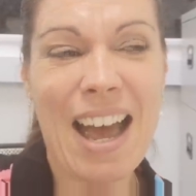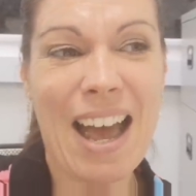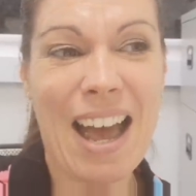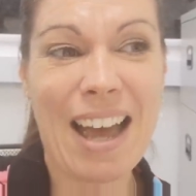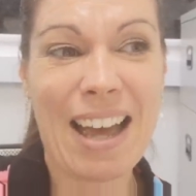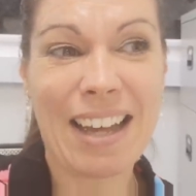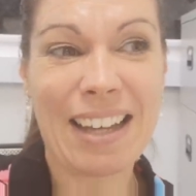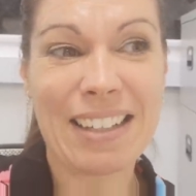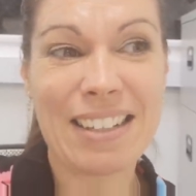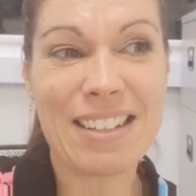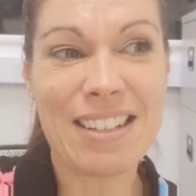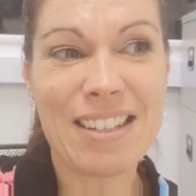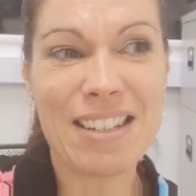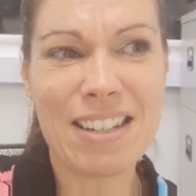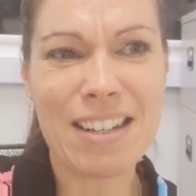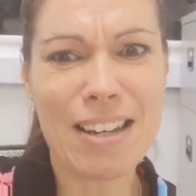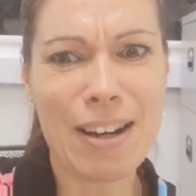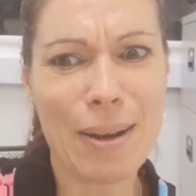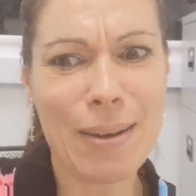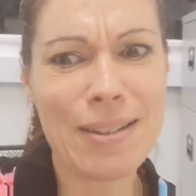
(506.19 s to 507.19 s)
And,
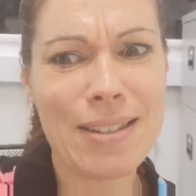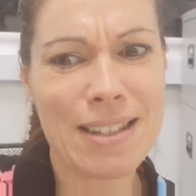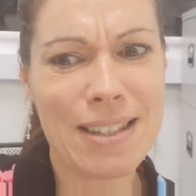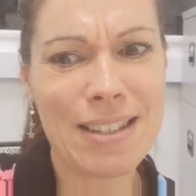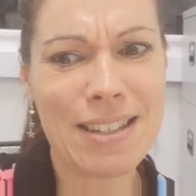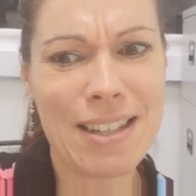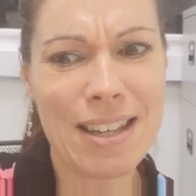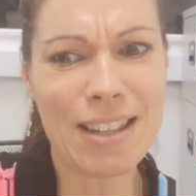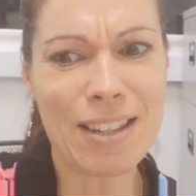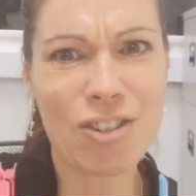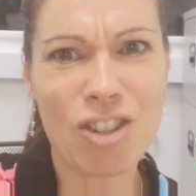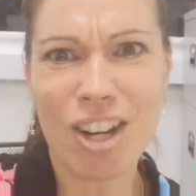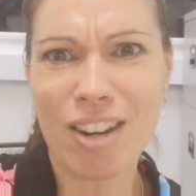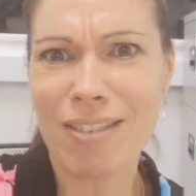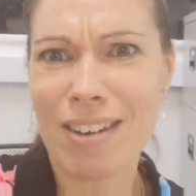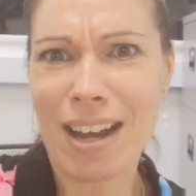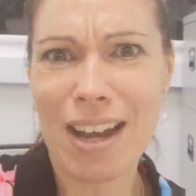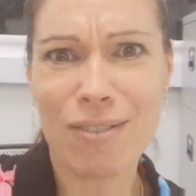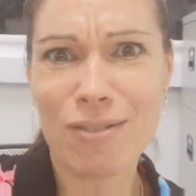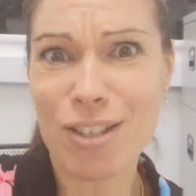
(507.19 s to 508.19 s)
you know, it's the 6th of
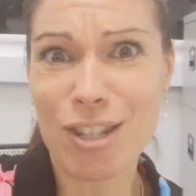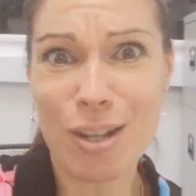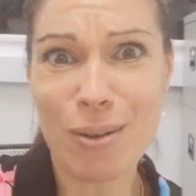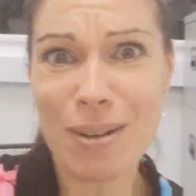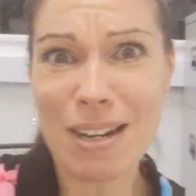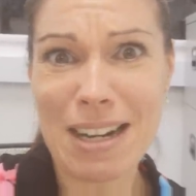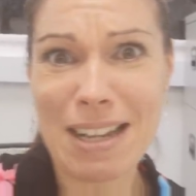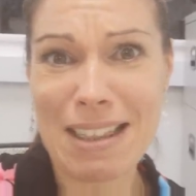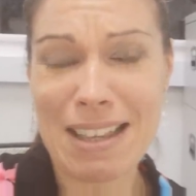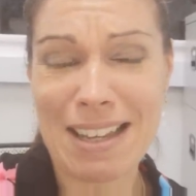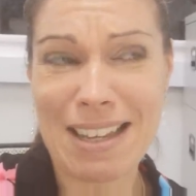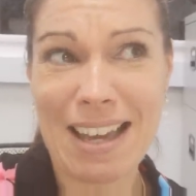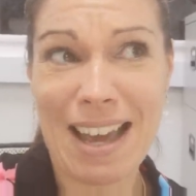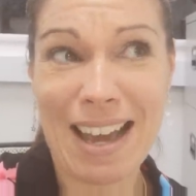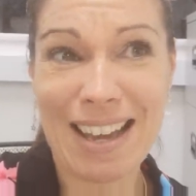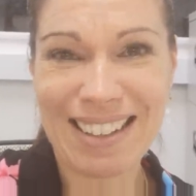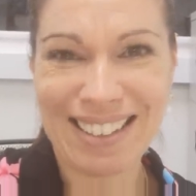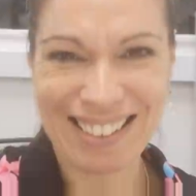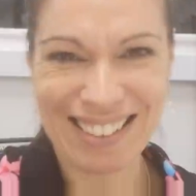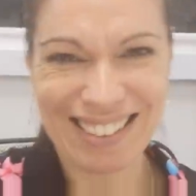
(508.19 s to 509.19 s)
January, I haven't sewn anything
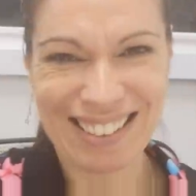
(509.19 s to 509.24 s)
yet.